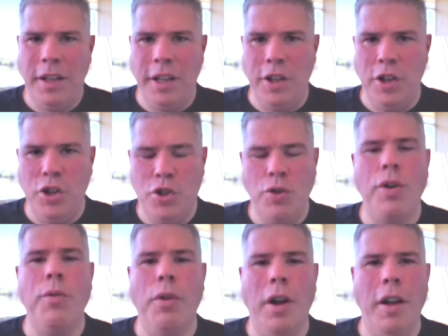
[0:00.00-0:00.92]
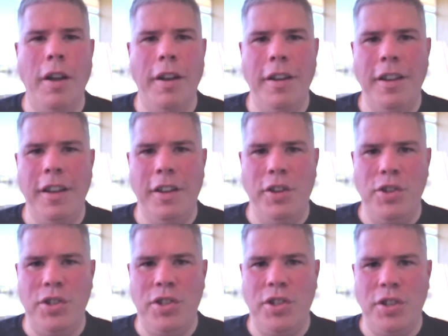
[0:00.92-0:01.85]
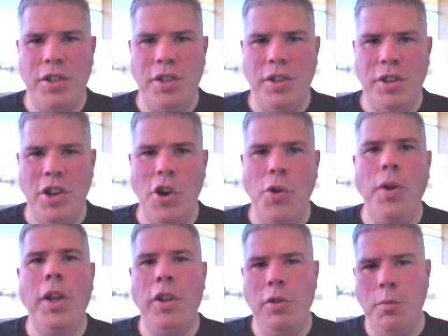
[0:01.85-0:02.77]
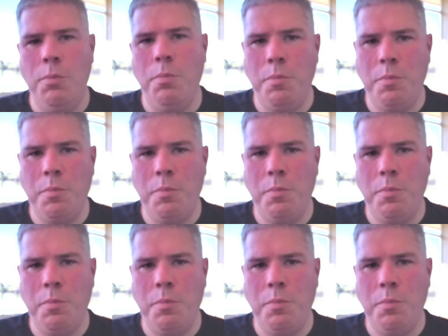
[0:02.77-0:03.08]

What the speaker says: in the short run is knowing you